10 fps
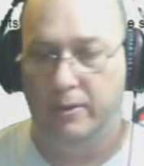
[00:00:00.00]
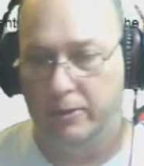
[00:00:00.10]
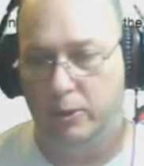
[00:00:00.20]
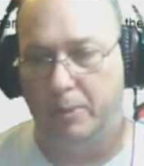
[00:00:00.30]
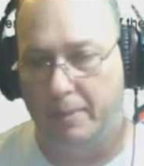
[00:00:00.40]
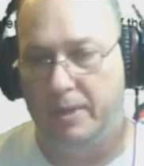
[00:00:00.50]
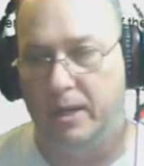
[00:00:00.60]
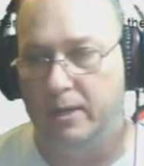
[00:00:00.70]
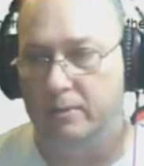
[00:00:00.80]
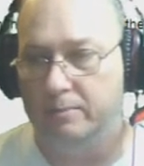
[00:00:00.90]
you're probably
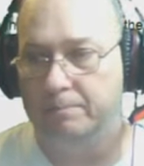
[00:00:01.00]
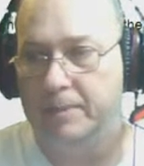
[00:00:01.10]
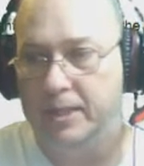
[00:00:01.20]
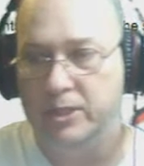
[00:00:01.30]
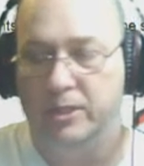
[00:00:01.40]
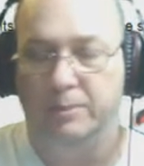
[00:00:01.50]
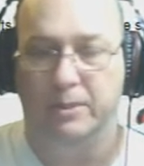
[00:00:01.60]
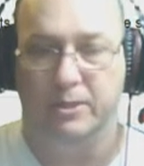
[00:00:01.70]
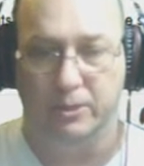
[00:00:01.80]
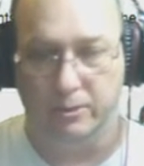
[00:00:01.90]
not going to get shipped
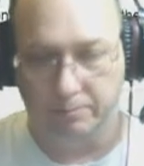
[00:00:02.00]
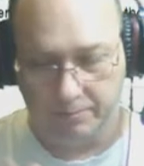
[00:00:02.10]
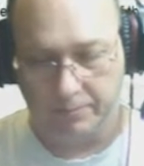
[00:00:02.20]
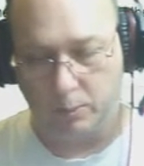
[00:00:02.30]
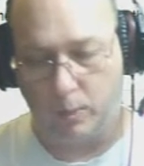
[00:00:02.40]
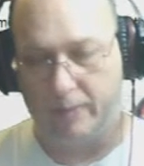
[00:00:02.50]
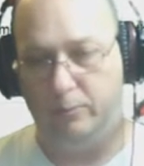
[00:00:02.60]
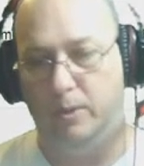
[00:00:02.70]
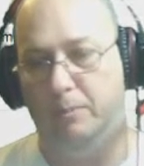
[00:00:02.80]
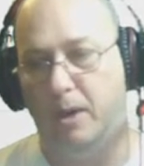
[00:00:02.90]
until the Wave
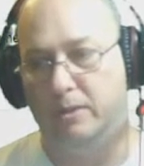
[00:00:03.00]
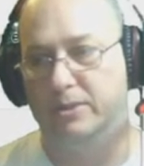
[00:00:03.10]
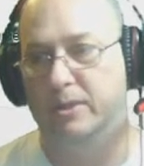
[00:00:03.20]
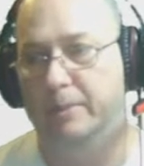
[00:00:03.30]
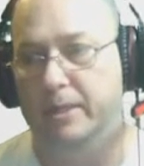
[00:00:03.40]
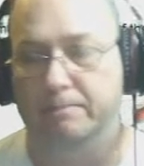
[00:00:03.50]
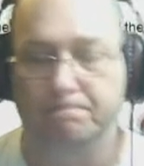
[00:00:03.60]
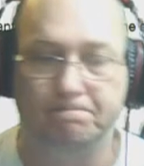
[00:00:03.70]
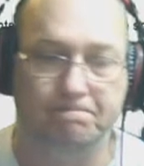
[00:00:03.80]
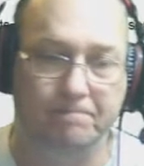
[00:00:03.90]
1 models come in.
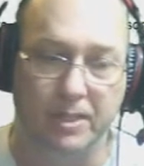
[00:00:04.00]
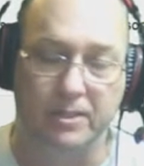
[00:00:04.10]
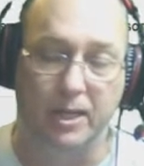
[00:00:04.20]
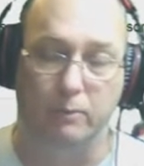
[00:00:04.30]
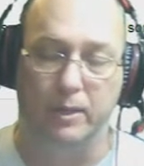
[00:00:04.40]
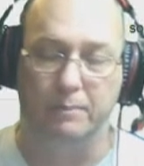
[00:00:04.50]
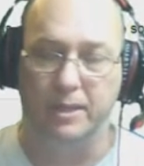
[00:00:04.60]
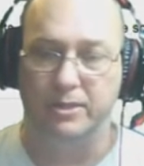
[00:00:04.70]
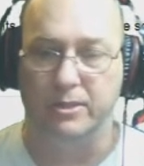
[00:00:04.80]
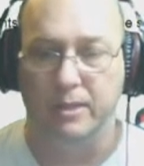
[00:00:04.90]
That's kind of what I'm
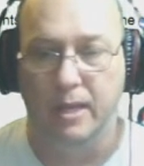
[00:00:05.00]
guessing.